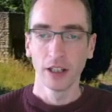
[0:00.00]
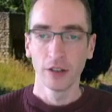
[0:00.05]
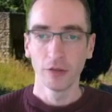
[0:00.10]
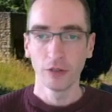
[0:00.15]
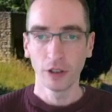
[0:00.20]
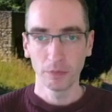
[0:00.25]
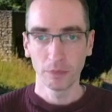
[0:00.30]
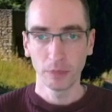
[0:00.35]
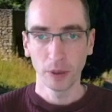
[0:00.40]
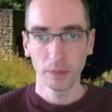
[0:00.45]

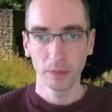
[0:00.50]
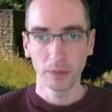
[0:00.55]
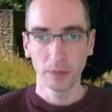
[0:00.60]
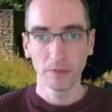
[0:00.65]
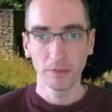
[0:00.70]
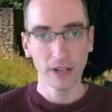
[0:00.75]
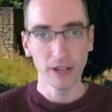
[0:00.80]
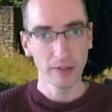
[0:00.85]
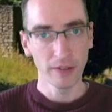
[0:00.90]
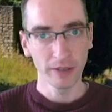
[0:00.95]
Rough bump,
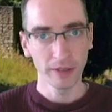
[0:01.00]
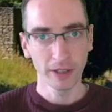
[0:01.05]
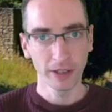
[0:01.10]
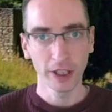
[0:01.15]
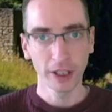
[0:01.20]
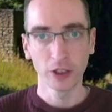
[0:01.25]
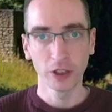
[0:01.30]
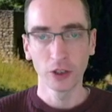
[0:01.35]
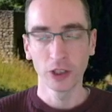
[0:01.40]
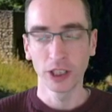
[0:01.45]
very,
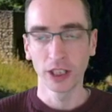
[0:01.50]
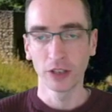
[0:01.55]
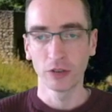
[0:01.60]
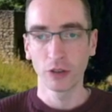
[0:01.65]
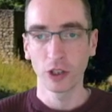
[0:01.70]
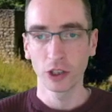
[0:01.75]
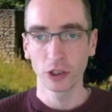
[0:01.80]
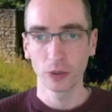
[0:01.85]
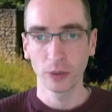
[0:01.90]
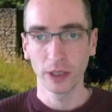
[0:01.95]
very good in
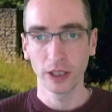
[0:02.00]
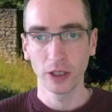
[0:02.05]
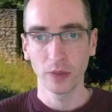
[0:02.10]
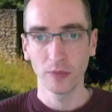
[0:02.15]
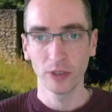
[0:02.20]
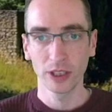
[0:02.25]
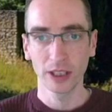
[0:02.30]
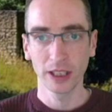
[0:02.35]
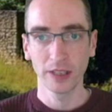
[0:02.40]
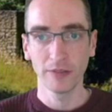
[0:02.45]
crosswind.
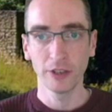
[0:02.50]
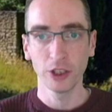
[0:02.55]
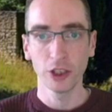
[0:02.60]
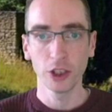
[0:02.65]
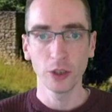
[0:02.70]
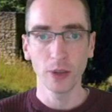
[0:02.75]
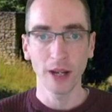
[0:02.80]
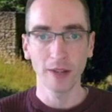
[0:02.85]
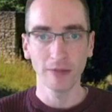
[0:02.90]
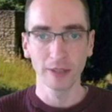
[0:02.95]
Obviously, if you
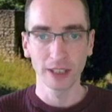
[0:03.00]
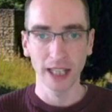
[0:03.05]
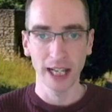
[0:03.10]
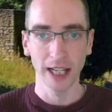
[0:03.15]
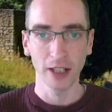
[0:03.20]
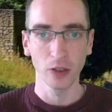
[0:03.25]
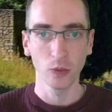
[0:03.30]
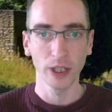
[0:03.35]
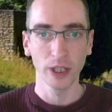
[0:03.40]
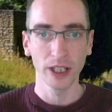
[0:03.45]
do have
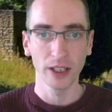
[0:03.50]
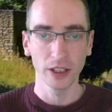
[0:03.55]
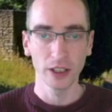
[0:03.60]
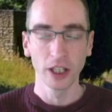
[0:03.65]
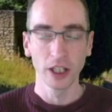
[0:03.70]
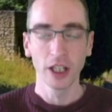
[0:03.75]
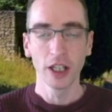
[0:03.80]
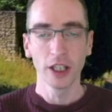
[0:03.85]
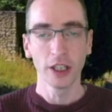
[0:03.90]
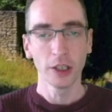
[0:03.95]
tailwind,
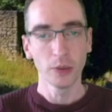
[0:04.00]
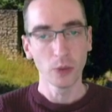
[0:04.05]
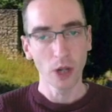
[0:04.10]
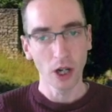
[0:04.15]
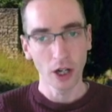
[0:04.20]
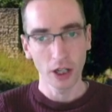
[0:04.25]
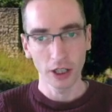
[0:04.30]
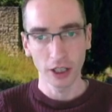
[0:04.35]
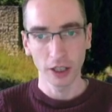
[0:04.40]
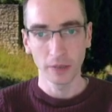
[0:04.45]
you
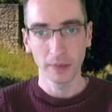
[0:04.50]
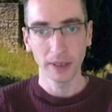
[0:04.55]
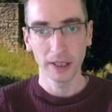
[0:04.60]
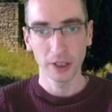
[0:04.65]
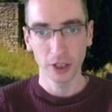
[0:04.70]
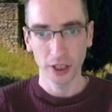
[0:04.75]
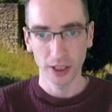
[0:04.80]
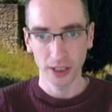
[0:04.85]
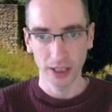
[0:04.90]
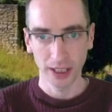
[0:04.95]
are going to be
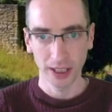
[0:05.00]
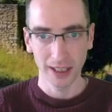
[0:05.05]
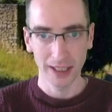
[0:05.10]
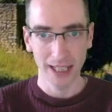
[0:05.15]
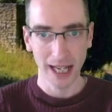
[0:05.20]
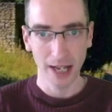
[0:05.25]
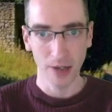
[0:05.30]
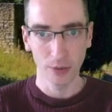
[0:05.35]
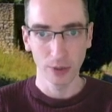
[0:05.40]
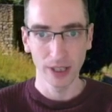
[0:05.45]
adjusting
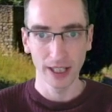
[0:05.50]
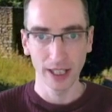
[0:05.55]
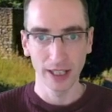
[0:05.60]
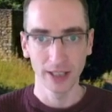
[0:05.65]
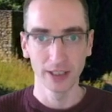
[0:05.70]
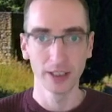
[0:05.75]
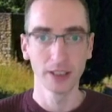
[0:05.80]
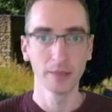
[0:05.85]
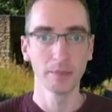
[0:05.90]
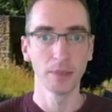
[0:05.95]
down
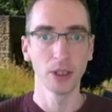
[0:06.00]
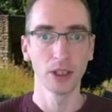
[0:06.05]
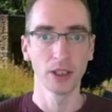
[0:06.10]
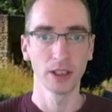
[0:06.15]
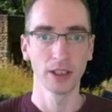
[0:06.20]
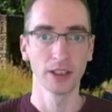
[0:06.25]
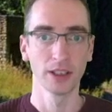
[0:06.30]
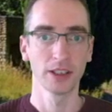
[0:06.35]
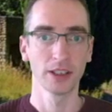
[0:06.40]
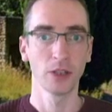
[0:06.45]
into the
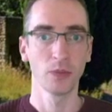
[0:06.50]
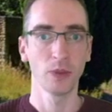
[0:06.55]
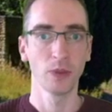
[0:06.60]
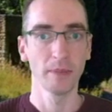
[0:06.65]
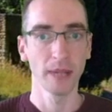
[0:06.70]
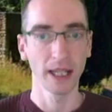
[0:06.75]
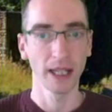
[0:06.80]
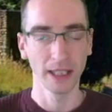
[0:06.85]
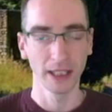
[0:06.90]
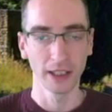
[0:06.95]
bunker, so we
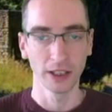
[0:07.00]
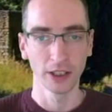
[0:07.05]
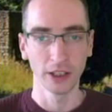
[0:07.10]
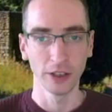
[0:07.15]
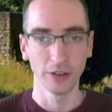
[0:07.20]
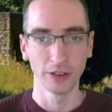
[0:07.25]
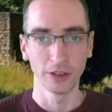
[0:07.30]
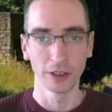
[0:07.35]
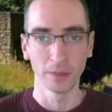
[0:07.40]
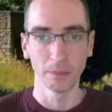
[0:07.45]
may need to
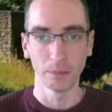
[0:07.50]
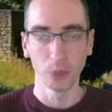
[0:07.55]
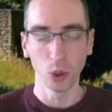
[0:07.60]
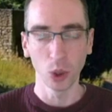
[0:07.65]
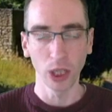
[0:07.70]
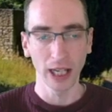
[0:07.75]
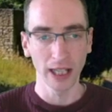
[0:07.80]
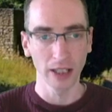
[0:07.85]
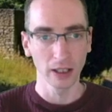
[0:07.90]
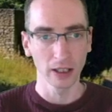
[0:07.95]
use some
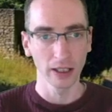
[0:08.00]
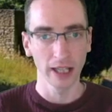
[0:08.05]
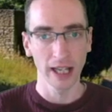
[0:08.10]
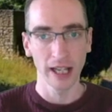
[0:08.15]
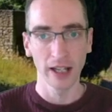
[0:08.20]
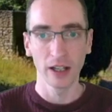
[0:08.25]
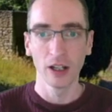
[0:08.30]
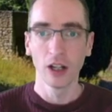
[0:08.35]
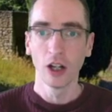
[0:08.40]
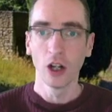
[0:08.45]
pull angle
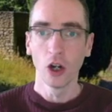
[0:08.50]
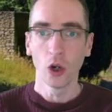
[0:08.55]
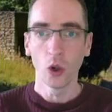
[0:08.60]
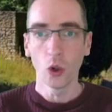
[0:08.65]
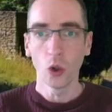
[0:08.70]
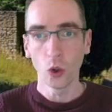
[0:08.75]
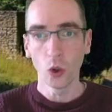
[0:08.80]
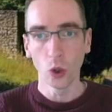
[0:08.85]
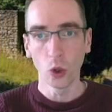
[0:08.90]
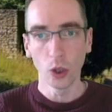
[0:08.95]
there
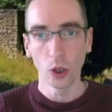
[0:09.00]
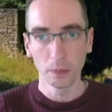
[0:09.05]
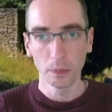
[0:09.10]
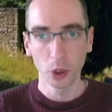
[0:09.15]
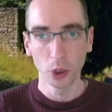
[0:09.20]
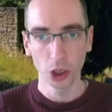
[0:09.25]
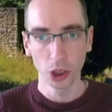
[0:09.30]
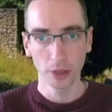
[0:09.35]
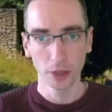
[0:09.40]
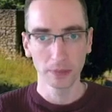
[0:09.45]
or
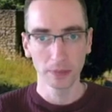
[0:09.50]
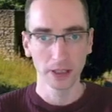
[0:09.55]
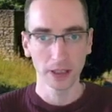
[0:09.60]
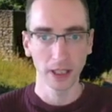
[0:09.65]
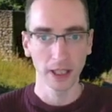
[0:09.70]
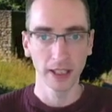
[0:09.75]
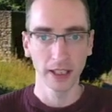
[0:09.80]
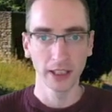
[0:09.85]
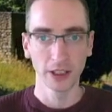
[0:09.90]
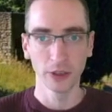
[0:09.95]
push up
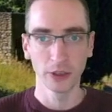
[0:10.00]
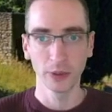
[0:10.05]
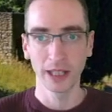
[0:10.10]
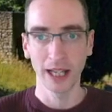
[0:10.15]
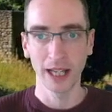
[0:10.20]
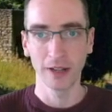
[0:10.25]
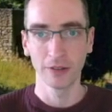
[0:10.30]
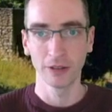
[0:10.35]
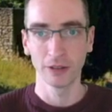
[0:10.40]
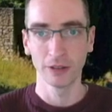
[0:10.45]
slightly to
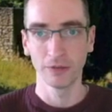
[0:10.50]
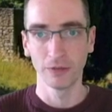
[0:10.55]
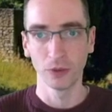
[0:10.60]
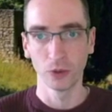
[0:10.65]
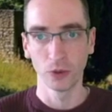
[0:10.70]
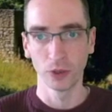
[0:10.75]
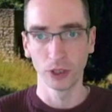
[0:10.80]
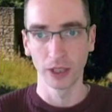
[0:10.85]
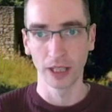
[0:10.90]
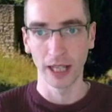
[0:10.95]
account
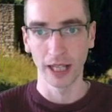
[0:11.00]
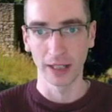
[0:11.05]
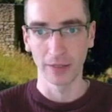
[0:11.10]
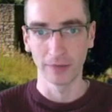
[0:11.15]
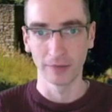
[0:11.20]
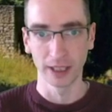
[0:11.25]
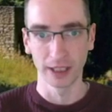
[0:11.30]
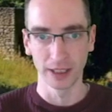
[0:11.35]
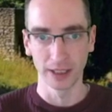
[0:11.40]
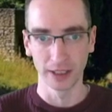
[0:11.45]
for the lack
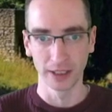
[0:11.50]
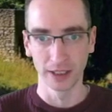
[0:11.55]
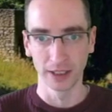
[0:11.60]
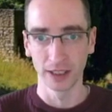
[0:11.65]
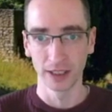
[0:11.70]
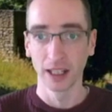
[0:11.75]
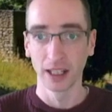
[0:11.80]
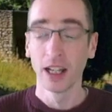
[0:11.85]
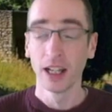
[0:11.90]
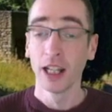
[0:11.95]
of
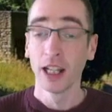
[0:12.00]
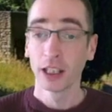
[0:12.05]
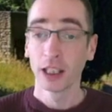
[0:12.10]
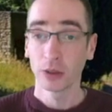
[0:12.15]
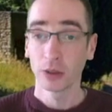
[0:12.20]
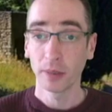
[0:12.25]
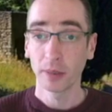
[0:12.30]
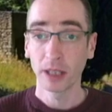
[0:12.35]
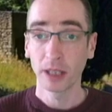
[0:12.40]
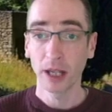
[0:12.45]
distance.
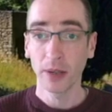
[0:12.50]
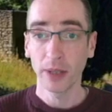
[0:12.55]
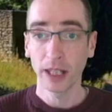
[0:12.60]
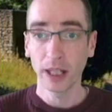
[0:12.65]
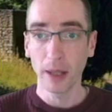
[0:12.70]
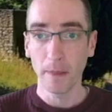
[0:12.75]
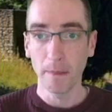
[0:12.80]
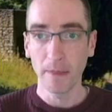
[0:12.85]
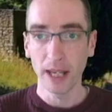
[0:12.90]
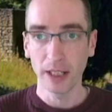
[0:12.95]
So I'm
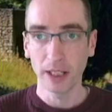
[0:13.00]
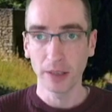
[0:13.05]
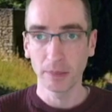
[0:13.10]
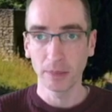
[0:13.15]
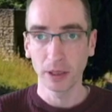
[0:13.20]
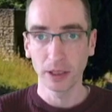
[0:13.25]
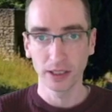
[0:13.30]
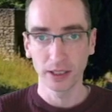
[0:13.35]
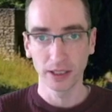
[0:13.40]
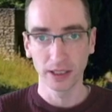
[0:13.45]
going mid
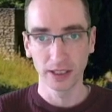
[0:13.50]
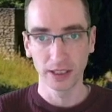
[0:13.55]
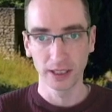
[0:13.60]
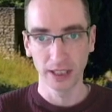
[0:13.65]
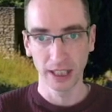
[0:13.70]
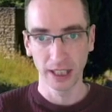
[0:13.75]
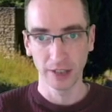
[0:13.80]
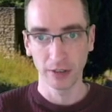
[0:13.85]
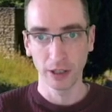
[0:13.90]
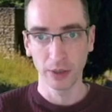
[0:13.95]
plus
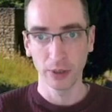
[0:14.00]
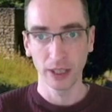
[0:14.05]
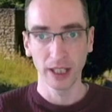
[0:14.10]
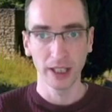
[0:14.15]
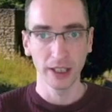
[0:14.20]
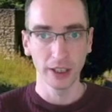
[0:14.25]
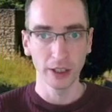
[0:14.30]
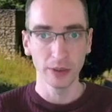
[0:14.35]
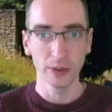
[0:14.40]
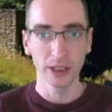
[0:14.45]
0 here,
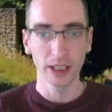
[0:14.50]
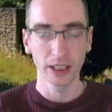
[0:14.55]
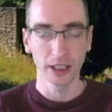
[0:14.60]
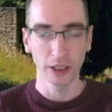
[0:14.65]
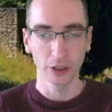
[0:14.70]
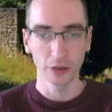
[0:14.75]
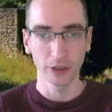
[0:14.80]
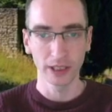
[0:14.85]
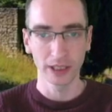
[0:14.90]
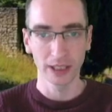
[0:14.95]
using the
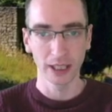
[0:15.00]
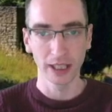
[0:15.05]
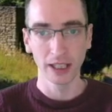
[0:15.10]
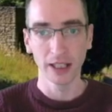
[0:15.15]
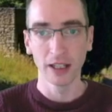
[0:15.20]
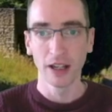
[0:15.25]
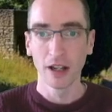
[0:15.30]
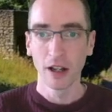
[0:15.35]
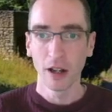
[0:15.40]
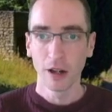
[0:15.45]

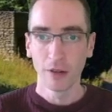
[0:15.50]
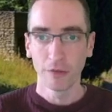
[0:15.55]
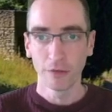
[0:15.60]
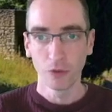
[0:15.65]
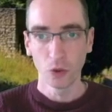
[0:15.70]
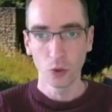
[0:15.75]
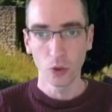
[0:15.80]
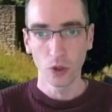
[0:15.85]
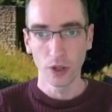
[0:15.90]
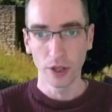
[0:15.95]
Grizzly
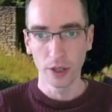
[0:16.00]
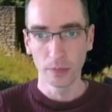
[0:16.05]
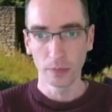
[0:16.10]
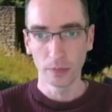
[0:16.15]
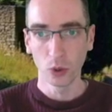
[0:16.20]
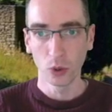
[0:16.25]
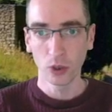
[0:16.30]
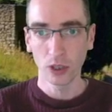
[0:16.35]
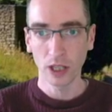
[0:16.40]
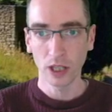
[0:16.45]
for the
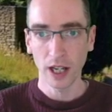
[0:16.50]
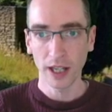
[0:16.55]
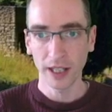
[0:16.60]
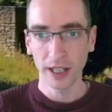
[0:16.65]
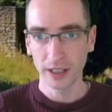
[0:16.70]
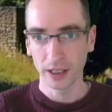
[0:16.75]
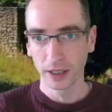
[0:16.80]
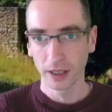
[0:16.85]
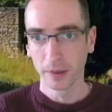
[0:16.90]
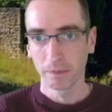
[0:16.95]
ball
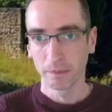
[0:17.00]
guide.